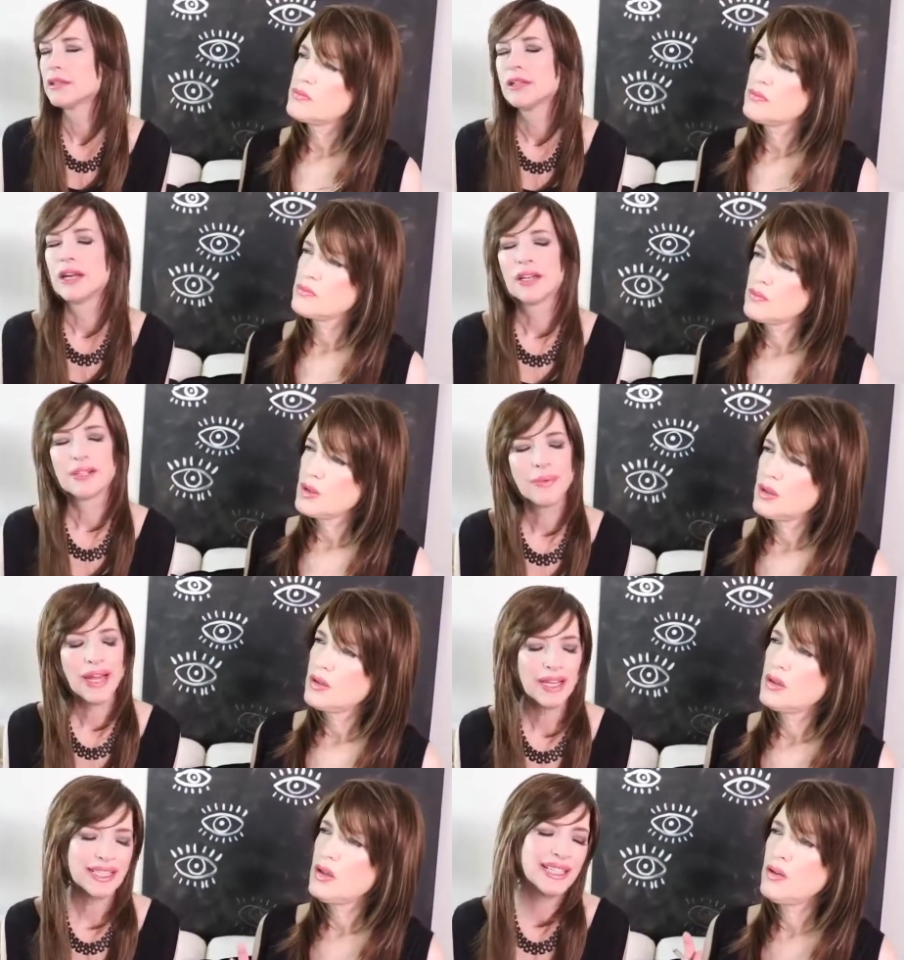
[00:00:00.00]
Speaker 1: You
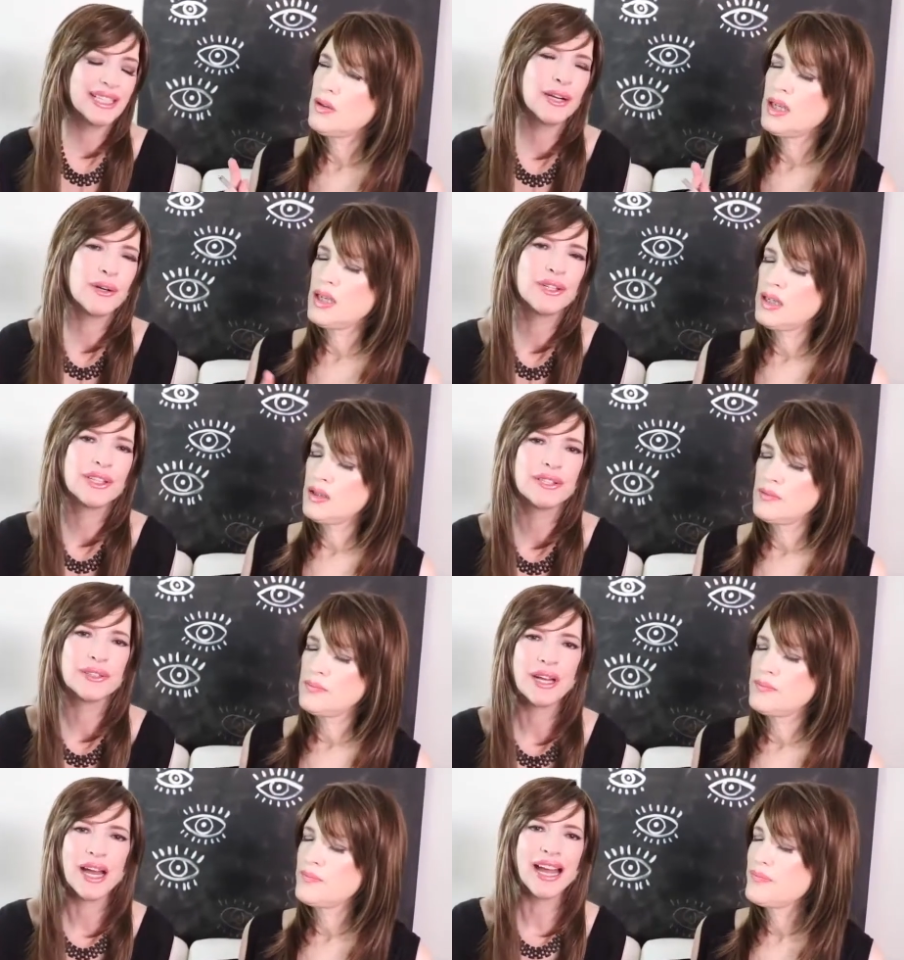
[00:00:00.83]
tell well, me. Well, you
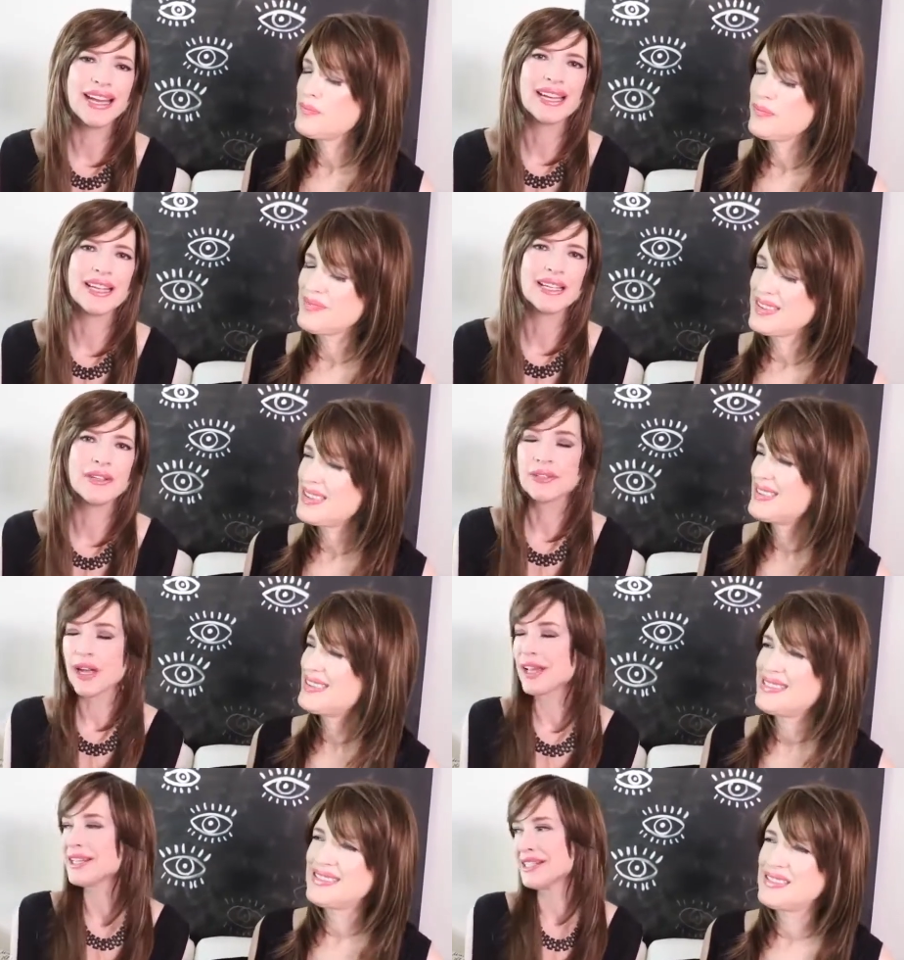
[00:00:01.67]
know, you're not.
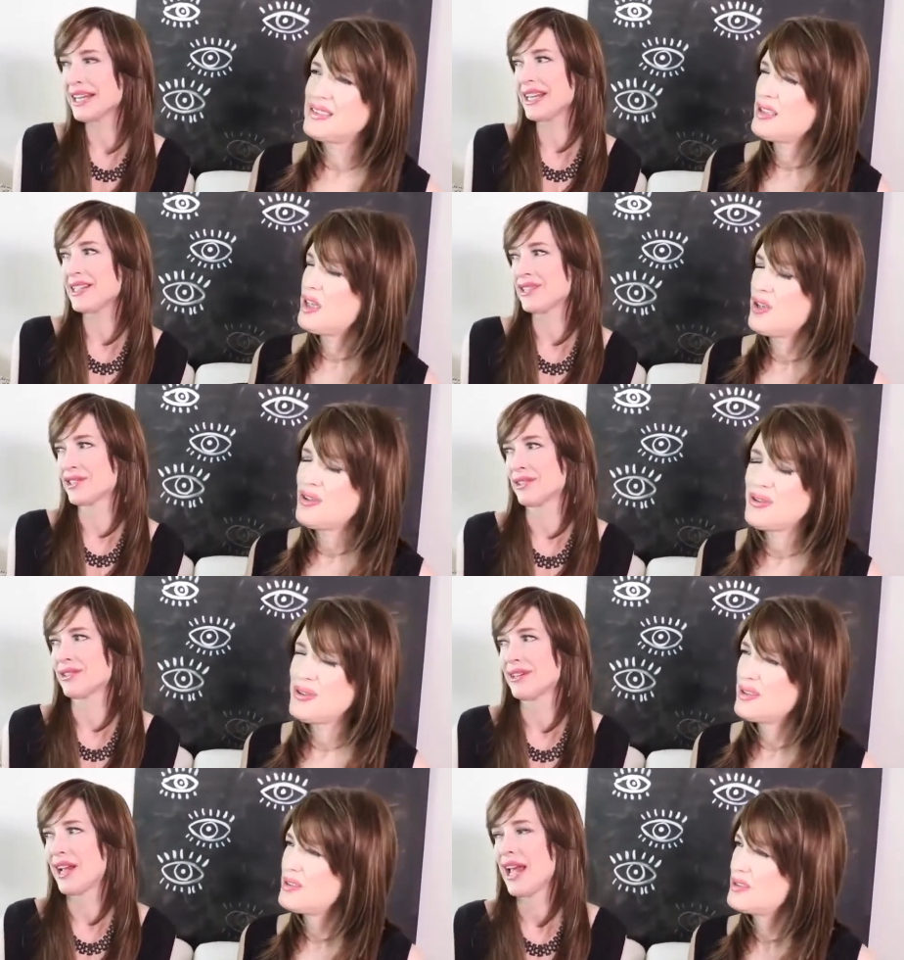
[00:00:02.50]
You're not in
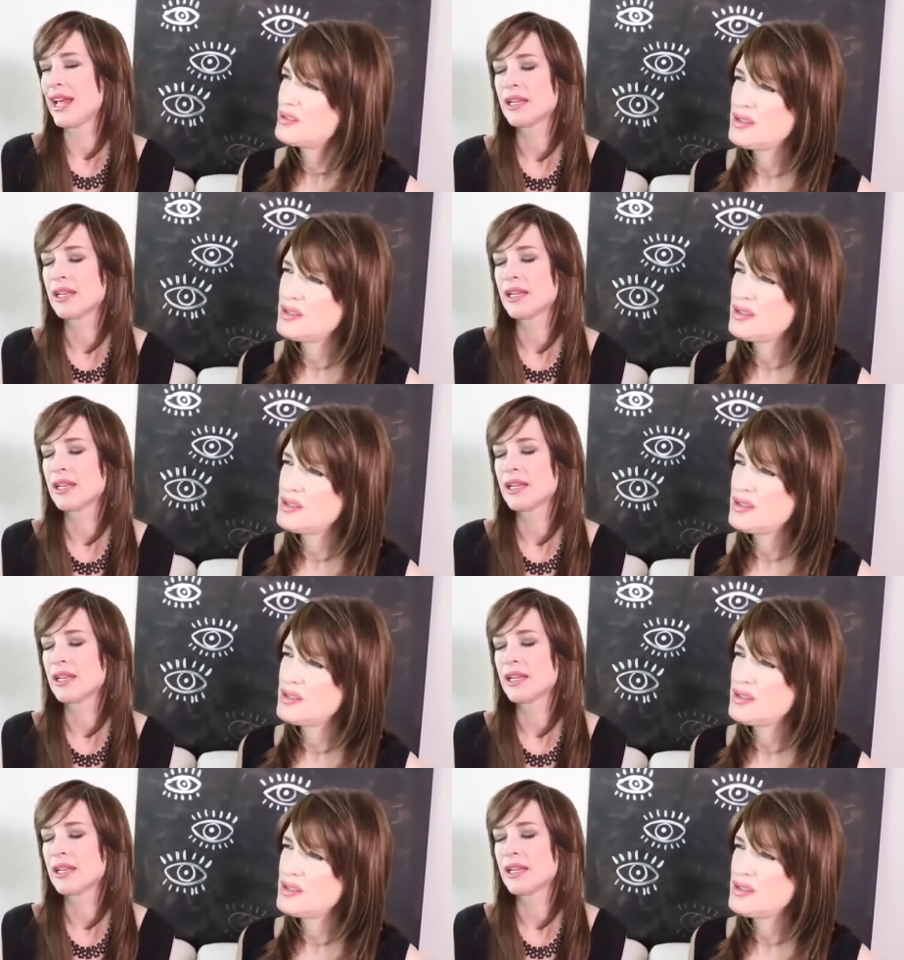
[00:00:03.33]
danger.